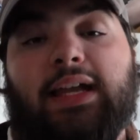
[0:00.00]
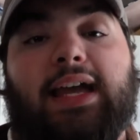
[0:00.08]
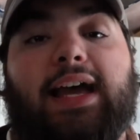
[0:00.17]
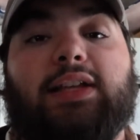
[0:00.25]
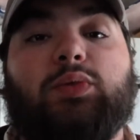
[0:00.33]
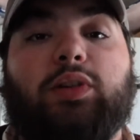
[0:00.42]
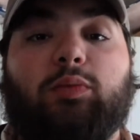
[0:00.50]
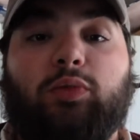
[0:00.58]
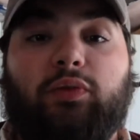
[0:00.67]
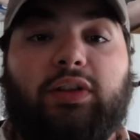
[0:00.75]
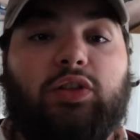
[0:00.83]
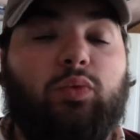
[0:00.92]
As we are
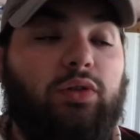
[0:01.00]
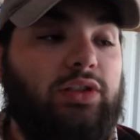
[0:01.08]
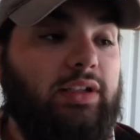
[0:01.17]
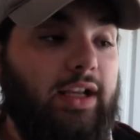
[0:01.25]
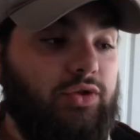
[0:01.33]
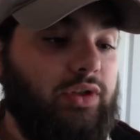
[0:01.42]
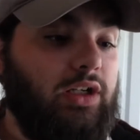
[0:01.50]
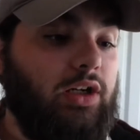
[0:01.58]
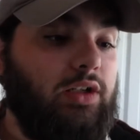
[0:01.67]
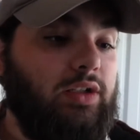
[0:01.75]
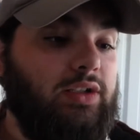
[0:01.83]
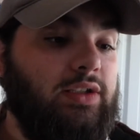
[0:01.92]
moving towards electric
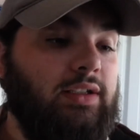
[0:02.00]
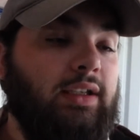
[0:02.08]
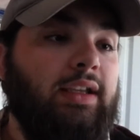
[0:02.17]
cars,